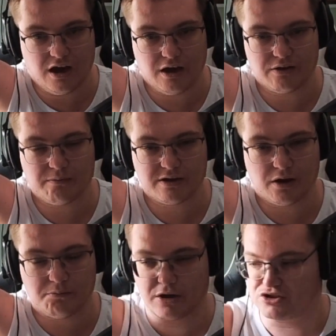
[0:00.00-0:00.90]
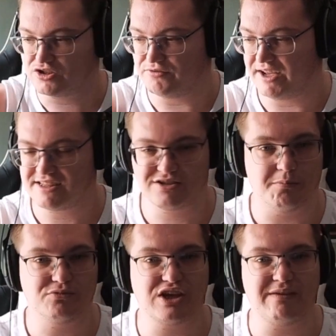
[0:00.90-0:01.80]
I haven't got much of it, so
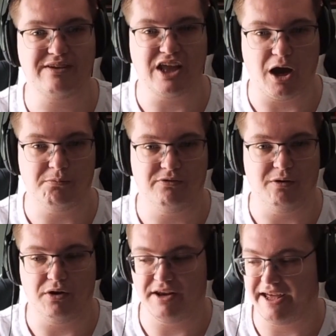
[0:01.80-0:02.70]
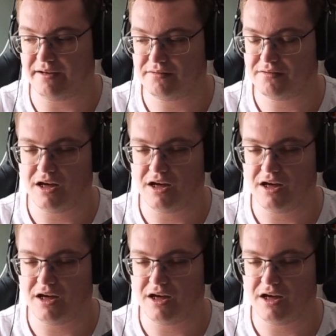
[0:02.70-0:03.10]
I'm saving up for one here.